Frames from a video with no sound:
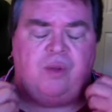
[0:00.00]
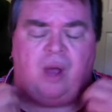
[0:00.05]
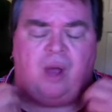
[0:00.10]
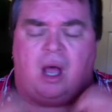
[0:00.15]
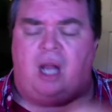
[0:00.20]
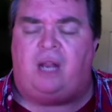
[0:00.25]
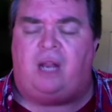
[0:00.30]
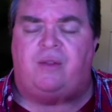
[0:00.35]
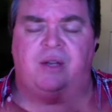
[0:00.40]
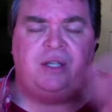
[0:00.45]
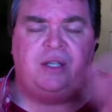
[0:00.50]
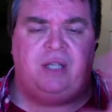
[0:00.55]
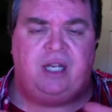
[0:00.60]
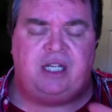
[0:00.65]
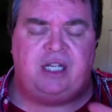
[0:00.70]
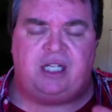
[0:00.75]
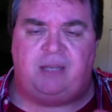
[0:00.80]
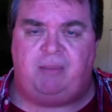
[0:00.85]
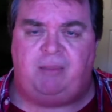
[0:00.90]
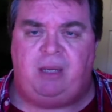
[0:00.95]
All of this
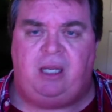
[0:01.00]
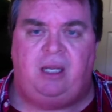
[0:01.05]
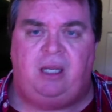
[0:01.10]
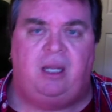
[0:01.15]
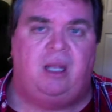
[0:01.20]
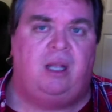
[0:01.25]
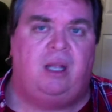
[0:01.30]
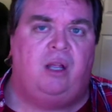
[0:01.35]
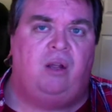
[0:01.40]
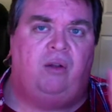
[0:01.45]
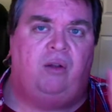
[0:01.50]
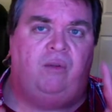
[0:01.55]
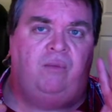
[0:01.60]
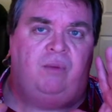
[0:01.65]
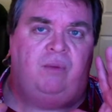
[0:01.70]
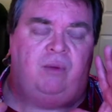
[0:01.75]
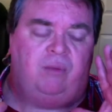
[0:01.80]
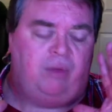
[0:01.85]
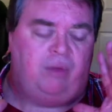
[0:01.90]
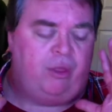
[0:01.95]
needs to be
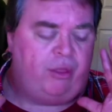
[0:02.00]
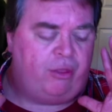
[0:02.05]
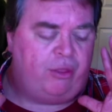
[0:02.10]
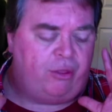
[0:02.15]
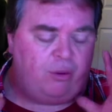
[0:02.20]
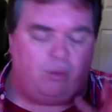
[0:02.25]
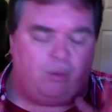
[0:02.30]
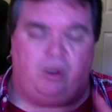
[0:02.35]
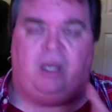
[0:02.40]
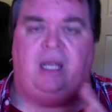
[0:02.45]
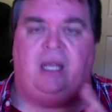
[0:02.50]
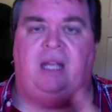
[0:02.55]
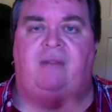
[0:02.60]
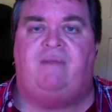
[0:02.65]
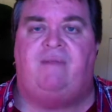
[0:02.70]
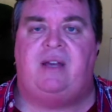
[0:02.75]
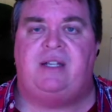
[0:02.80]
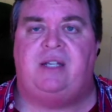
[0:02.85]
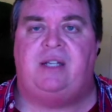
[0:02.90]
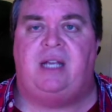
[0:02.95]
thoroughly
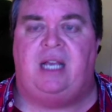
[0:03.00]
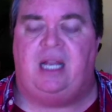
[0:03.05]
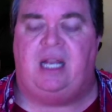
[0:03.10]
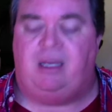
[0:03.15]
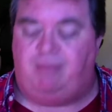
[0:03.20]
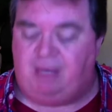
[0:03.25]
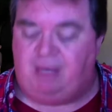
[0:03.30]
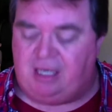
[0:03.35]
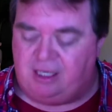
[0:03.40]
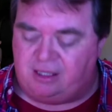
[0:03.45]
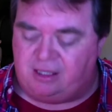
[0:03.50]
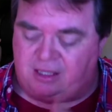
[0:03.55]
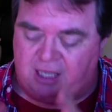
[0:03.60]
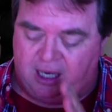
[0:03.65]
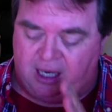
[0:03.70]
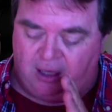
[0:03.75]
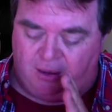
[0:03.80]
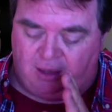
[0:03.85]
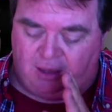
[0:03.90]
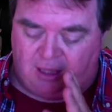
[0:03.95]
investigated because
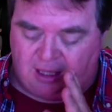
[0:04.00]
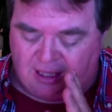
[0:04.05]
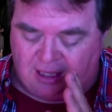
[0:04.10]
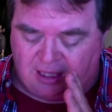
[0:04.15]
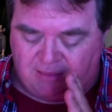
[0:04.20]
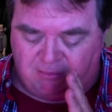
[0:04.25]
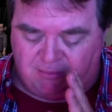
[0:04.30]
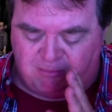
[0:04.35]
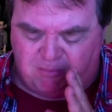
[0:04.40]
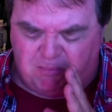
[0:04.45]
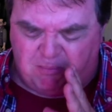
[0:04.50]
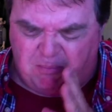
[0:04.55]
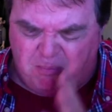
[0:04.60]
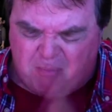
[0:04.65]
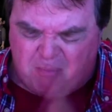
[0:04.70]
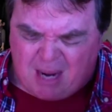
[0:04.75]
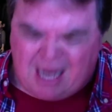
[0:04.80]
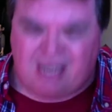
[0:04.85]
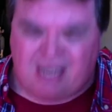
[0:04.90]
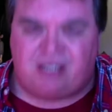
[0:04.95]
they're an
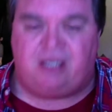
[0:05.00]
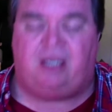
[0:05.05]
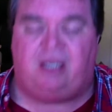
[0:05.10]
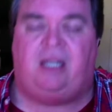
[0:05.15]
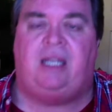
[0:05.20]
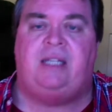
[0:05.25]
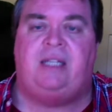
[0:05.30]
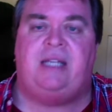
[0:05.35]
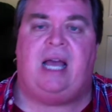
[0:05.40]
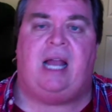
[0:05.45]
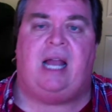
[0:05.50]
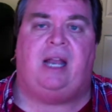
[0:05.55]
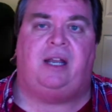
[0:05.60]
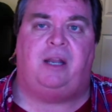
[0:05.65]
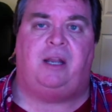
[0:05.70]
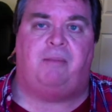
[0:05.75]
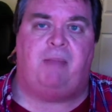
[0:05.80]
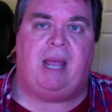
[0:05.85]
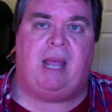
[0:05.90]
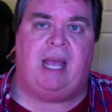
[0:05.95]
amazingly
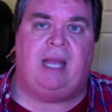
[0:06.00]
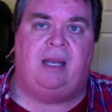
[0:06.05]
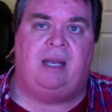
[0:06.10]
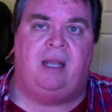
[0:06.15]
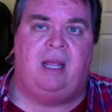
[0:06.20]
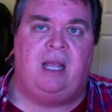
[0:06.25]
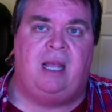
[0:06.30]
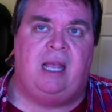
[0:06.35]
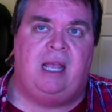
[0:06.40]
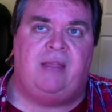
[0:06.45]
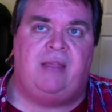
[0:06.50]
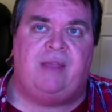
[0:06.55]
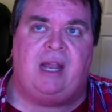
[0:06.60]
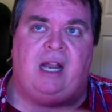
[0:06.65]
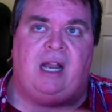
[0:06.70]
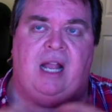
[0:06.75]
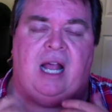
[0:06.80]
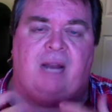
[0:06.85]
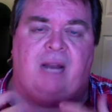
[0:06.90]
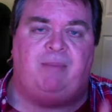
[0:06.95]
talented band that
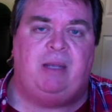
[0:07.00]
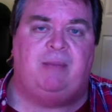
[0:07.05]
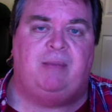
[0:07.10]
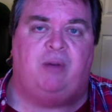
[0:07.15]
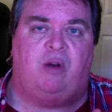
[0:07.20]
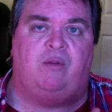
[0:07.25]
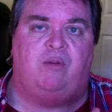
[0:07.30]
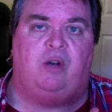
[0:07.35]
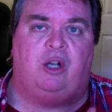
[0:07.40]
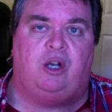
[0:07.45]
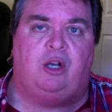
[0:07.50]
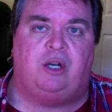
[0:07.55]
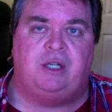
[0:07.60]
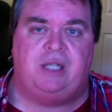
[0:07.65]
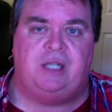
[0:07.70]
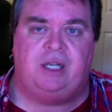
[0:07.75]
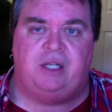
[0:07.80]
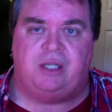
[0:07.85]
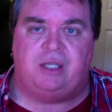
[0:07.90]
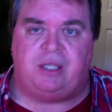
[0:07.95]
a lot of people overlook because
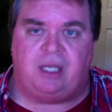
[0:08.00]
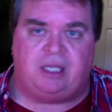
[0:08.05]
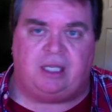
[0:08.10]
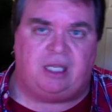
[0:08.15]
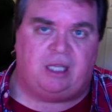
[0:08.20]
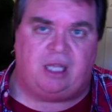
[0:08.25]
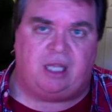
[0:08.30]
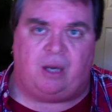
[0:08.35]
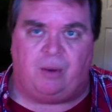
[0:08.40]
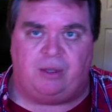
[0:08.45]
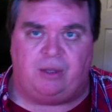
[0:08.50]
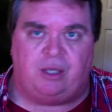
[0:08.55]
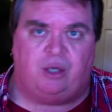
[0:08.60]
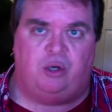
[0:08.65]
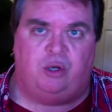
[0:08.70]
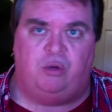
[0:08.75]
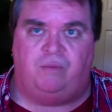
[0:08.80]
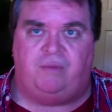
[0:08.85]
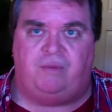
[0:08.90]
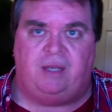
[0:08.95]
they just think that they were the
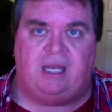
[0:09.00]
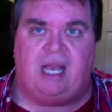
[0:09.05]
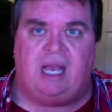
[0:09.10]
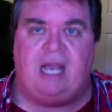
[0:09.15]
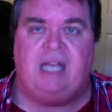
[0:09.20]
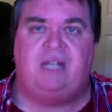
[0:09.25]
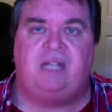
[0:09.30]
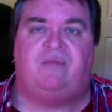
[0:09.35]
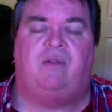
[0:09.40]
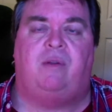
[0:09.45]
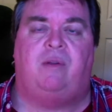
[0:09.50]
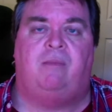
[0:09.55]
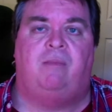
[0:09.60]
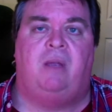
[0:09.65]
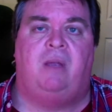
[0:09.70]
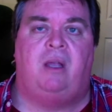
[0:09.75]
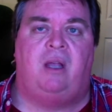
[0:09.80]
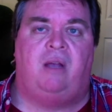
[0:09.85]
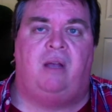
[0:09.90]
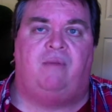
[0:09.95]
goofy guys from
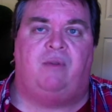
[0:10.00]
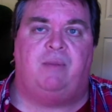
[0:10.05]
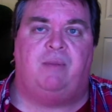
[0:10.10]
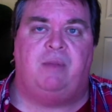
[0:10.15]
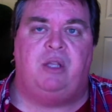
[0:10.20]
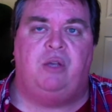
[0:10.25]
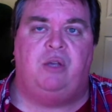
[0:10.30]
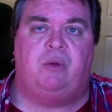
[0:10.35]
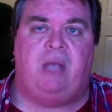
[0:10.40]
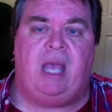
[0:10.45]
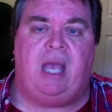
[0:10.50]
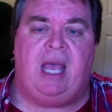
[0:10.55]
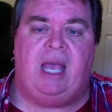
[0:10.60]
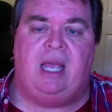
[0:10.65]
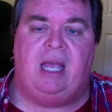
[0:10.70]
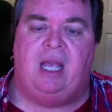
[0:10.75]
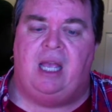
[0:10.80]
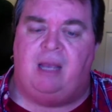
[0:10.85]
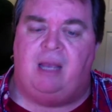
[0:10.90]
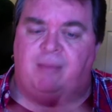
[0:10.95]
from the
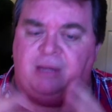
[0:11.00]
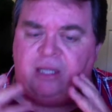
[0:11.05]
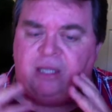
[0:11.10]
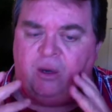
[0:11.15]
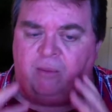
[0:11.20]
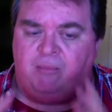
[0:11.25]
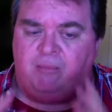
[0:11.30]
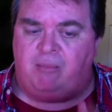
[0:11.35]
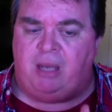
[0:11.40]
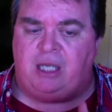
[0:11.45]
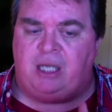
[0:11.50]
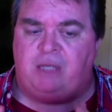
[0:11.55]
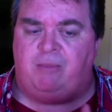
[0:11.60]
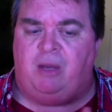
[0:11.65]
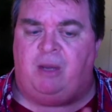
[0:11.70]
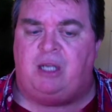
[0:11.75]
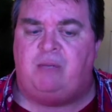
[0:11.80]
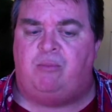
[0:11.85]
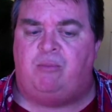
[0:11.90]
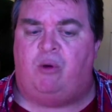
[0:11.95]
UK, but they're much
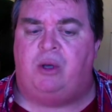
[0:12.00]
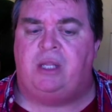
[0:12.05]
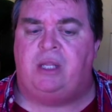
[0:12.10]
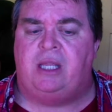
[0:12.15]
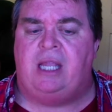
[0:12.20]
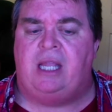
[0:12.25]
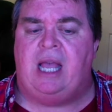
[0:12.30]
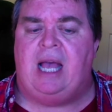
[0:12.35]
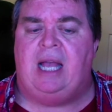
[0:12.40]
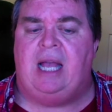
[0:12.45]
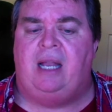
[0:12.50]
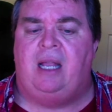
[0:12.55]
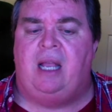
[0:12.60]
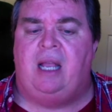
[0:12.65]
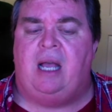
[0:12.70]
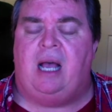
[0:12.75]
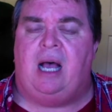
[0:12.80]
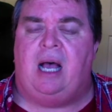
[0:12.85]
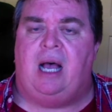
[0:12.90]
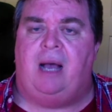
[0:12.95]
much more than that.
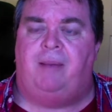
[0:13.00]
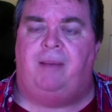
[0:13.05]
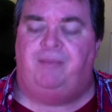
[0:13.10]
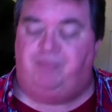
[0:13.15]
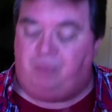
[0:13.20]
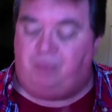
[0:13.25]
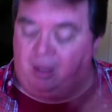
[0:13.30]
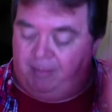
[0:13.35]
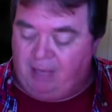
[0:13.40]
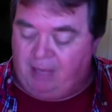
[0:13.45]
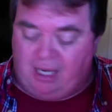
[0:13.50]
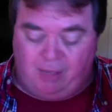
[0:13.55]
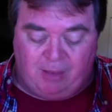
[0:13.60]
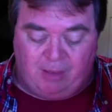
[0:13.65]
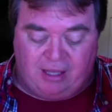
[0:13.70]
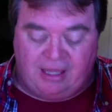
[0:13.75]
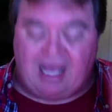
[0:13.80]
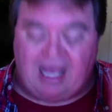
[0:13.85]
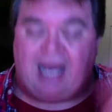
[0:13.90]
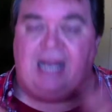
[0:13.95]
Um, but
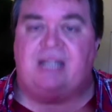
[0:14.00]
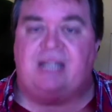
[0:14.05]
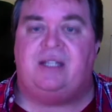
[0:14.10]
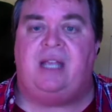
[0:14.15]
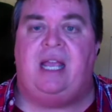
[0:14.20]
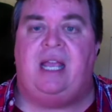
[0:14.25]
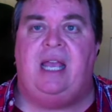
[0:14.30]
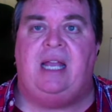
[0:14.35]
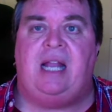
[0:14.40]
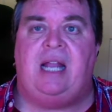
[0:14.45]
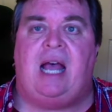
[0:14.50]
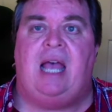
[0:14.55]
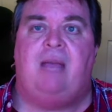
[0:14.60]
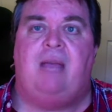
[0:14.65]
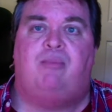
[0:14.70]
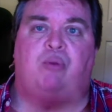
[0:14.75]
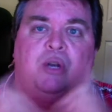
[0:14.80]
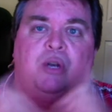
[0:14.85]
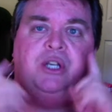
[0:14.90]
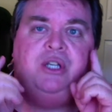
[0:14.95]
anyway, that is it. I
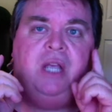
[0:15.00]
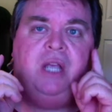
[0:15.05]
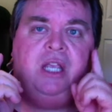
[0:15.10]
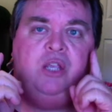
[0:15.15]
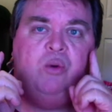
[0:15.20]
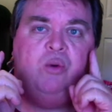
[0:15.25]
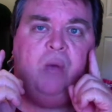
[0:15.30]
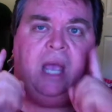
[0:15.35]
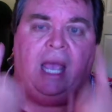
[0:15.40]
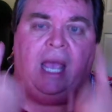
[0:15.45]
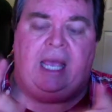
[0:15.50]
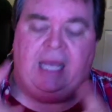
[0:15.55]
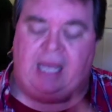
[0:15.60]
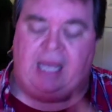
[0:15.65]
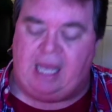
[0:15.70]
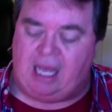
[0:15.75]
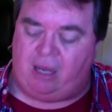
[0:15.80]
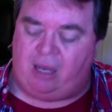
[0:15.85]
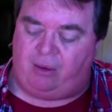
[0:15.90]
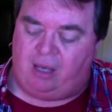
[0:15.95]
appreciate you
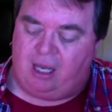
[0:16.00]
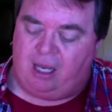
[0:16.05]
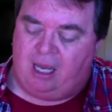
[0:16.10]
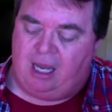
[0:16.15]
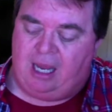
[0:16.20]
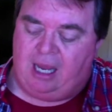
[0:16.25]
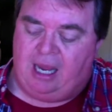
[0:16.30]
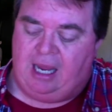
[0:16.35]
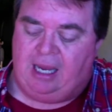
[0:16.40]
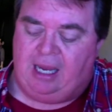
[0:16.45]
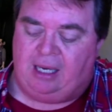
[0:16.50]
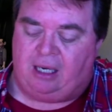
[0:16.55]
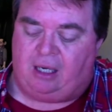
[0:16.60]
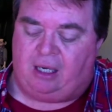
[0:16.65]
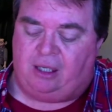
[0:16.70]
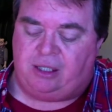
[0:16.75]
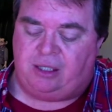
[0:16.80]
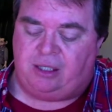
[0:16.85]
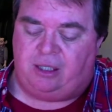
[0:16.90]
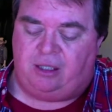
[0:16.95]
hanging out and
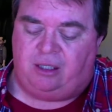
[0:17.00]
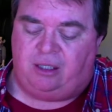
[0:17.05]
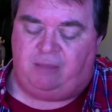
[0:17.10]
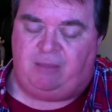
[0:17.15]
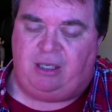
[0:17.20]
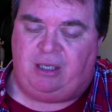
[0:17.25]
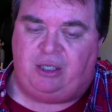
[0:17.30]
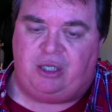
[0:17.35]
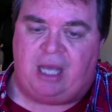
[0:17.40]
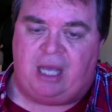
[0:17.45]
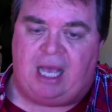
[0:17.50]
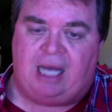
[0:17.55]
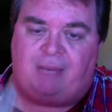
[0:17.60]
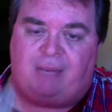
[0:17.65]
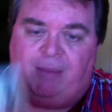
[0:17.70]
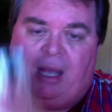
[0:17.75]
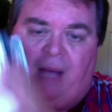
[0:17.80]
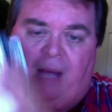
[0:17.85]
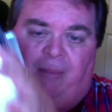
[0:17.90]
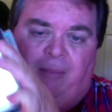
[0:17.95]
listening to me chat
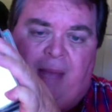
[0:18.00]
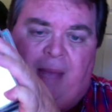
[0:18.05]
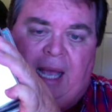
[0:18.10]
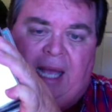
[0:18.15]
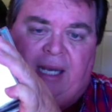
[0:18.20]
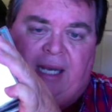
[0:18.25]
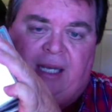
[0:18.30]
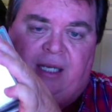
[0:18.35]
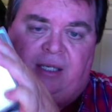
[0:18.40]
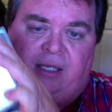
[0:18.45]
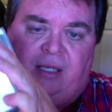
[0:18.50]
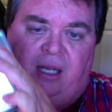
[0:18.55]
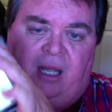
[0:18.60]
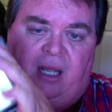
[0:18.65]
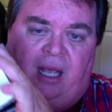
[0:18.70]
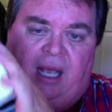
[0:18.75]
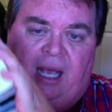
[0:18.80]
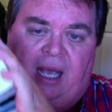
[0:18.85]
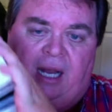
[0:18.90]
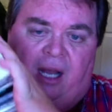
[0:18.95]
about madness
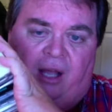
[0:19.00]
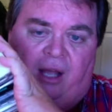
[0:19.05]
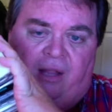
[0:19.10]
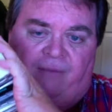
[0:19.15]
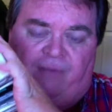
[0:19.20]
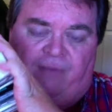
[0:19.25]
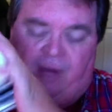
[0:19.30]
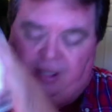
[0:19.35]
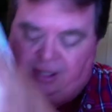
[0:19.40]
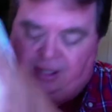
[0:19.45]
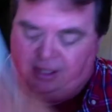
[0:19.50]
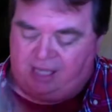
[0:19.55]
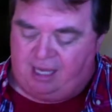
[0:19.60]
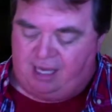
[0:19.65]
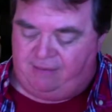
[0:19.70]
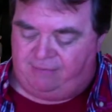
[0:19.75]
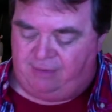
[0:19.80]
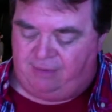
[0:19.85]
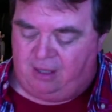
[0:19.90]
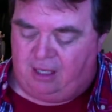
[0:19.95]
and all the fun
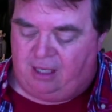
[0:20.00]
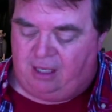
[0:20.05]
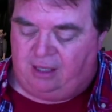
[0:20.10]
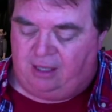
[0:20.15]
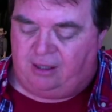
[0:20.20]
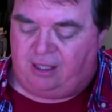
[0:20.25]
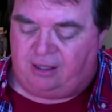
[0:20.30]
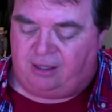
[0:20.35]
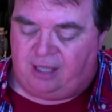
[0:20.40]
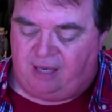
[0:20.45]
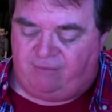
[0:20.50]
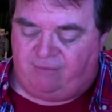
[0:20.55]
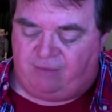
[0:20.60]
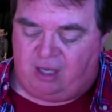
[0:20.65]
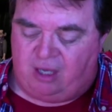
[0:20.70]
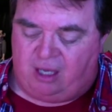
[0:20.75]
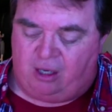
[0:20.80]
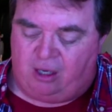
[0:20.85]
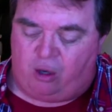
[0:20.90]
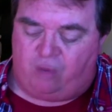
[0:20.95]
stuff that they've
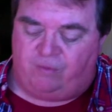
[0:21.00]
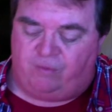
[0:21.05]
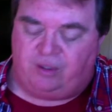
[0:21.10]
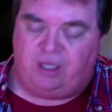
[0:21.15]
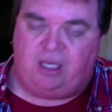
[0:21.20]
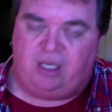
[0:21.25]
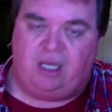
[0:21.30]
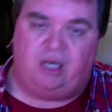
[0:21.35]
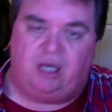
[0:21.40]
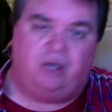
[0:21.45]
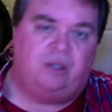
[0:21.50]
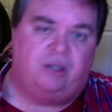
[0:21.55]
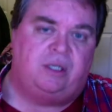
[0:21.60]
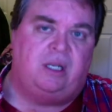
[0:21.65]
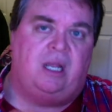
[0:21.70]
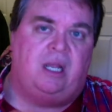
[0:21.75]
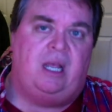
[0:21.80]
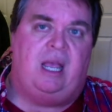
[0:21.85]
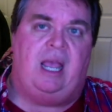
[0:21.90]
done over the years.